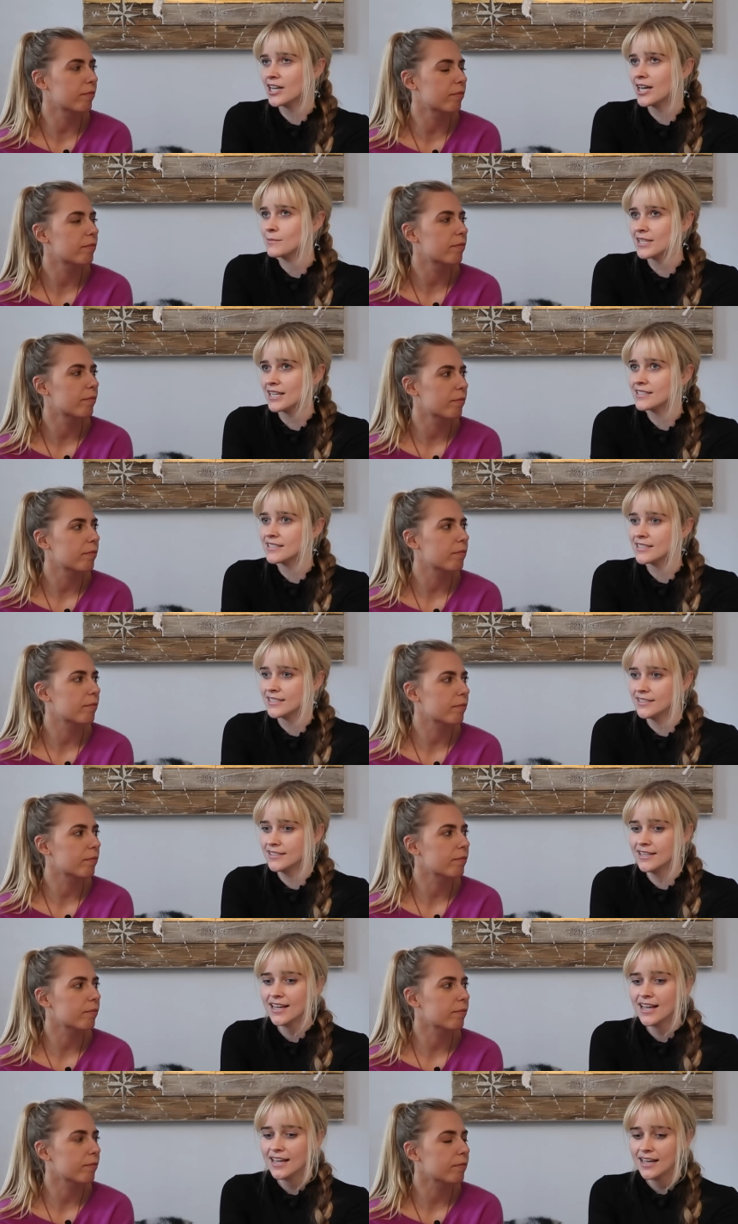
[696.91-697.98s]
Speaker 1: sometimes I
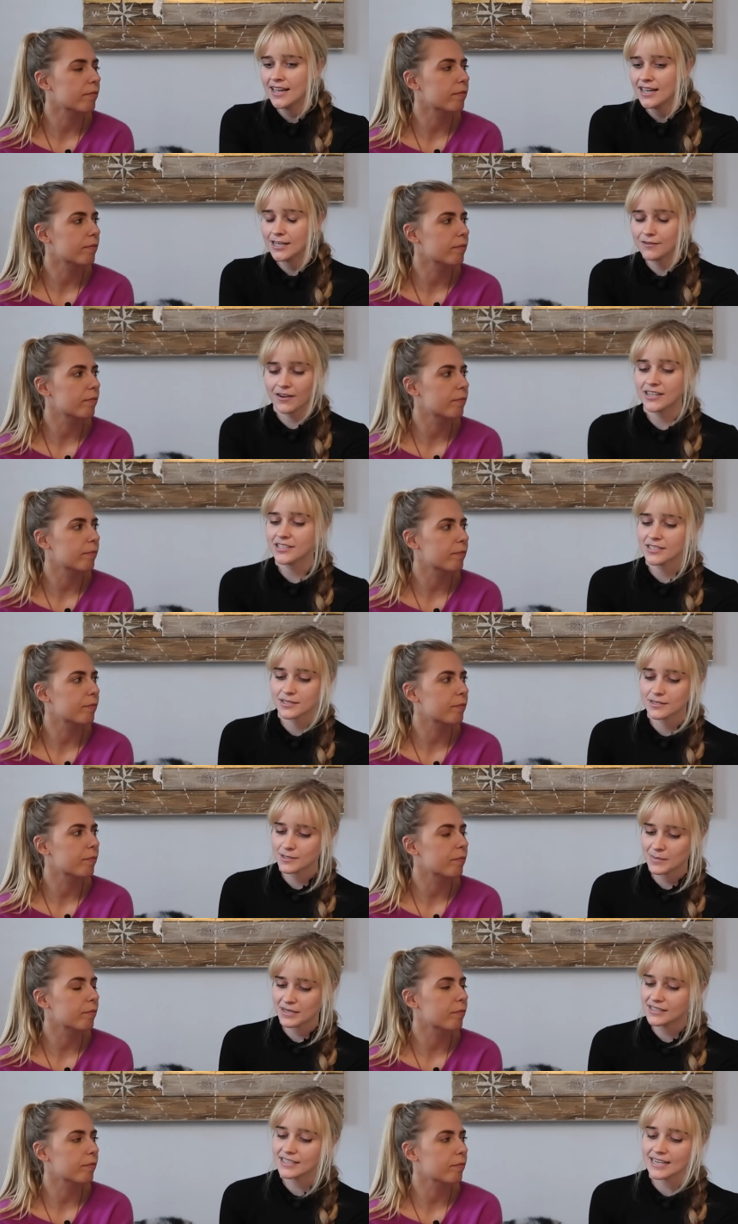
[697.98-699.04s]
did, if I just
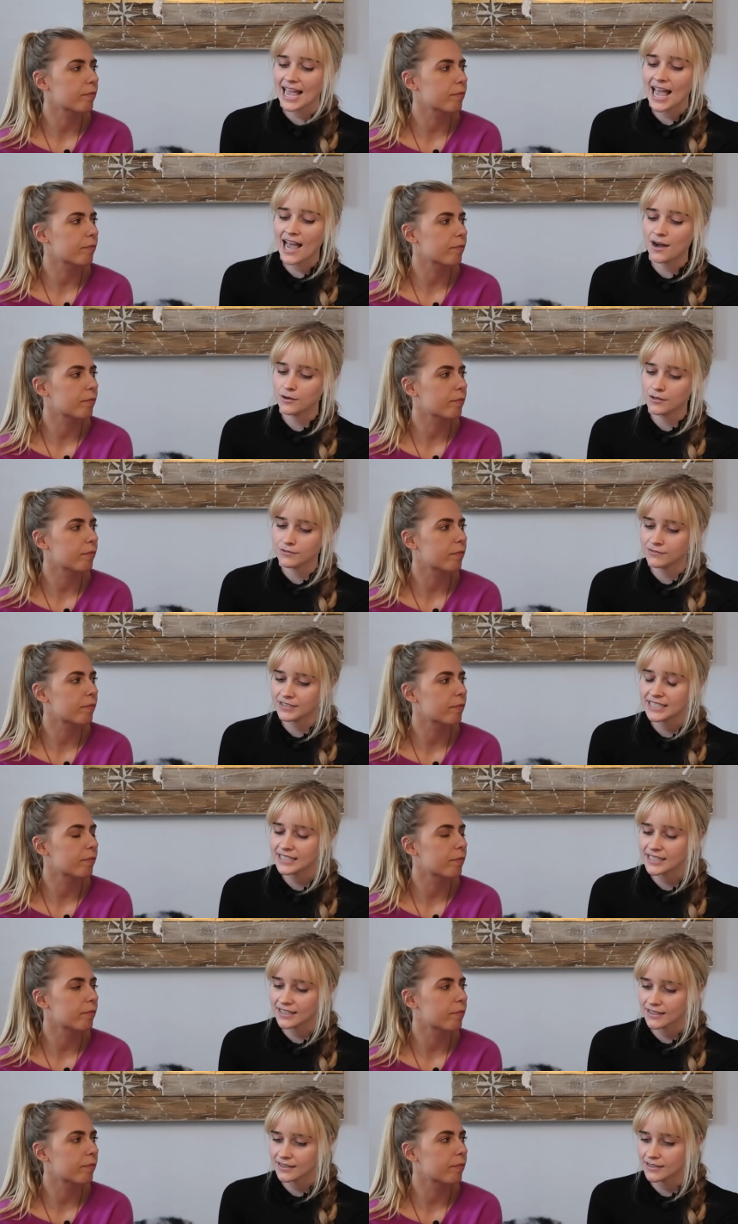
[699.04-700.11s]
spent an hour
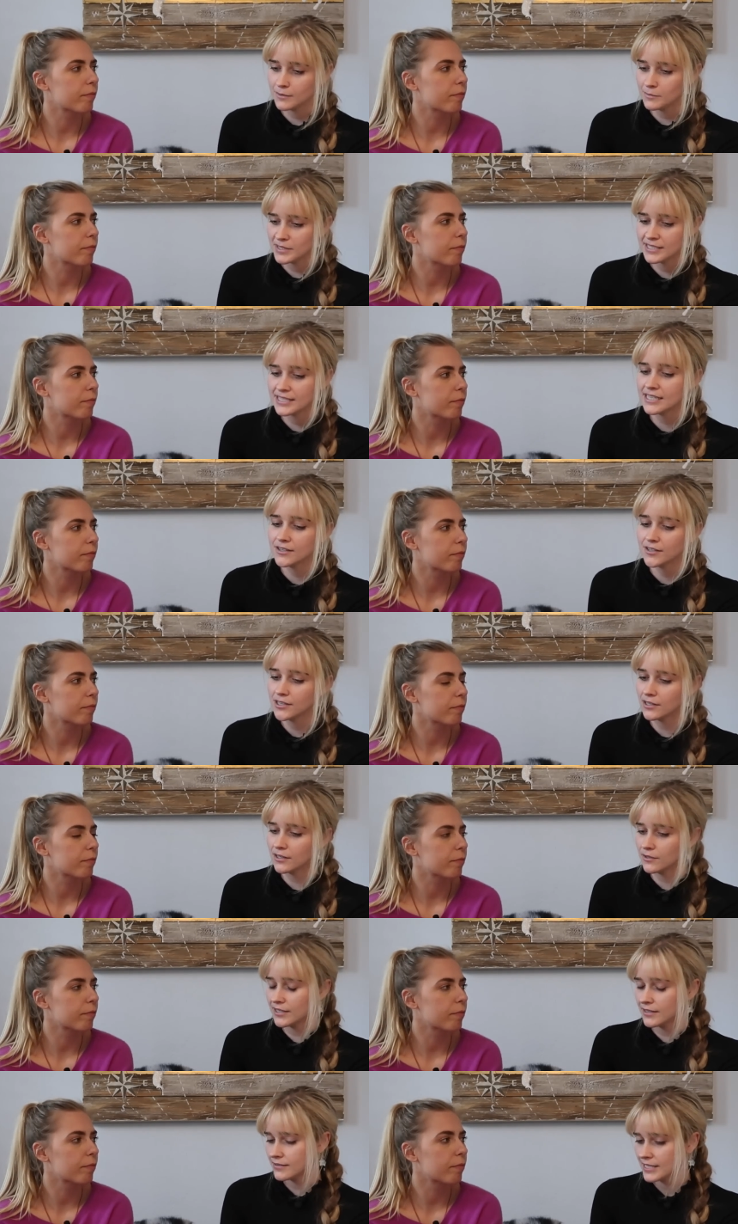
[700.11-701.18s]
reading the material
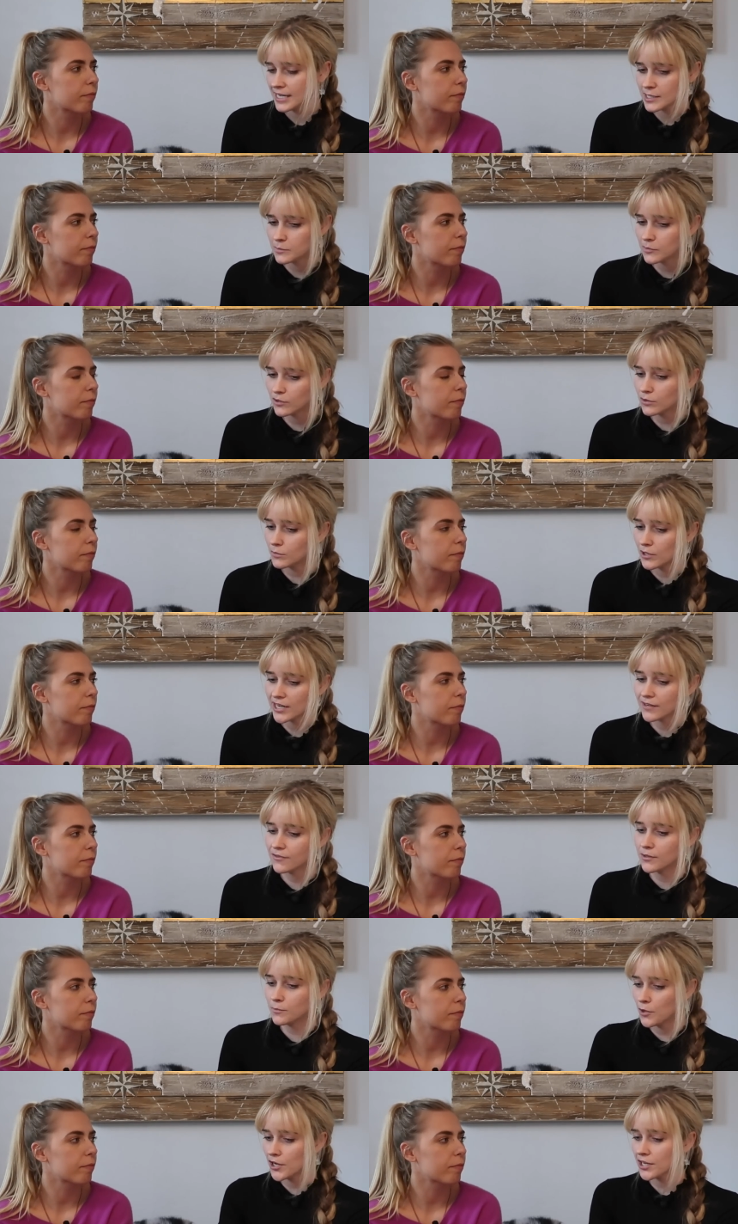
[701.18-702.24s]
or the textbook or
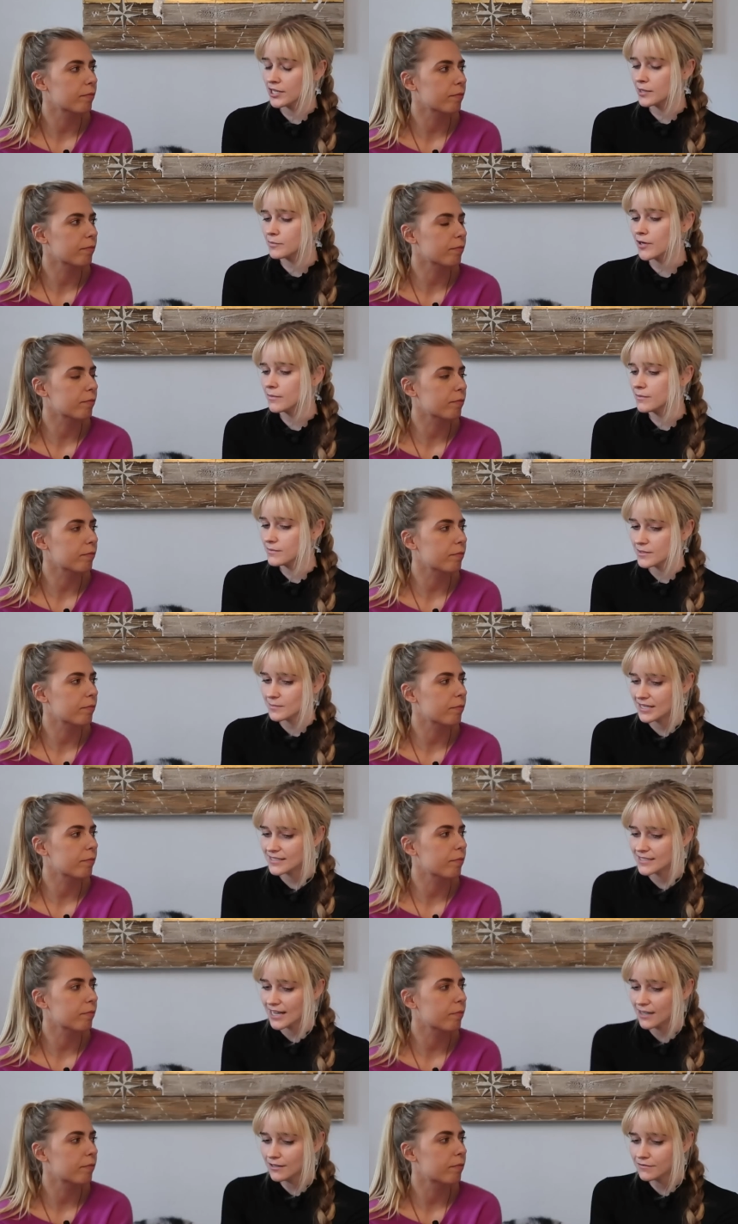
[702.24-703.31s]
whatever and working the problems
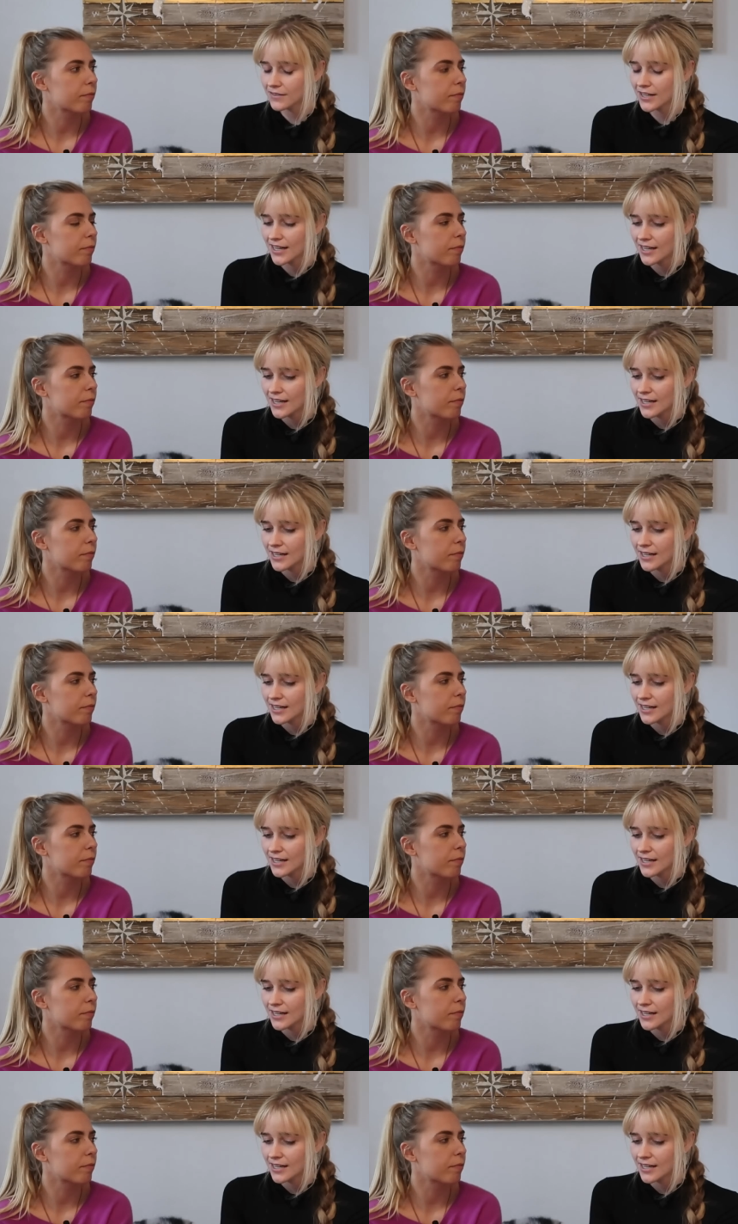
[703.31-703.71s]
myself,